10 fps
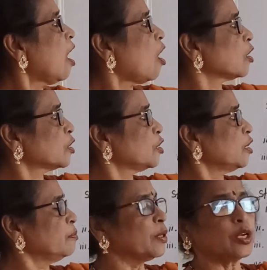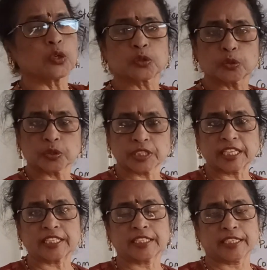oxygen belongs to
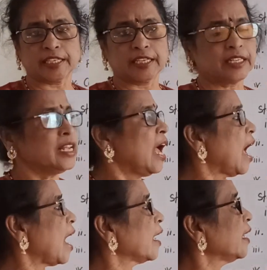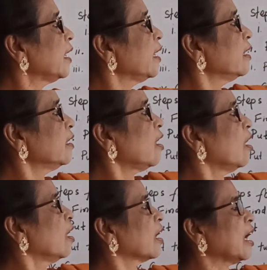16 and here
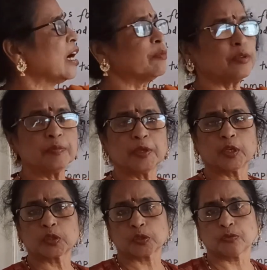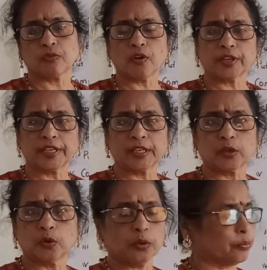carbon belongs to
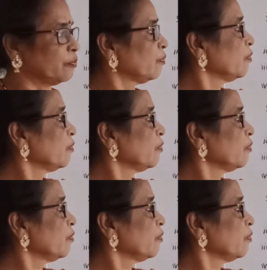14 group.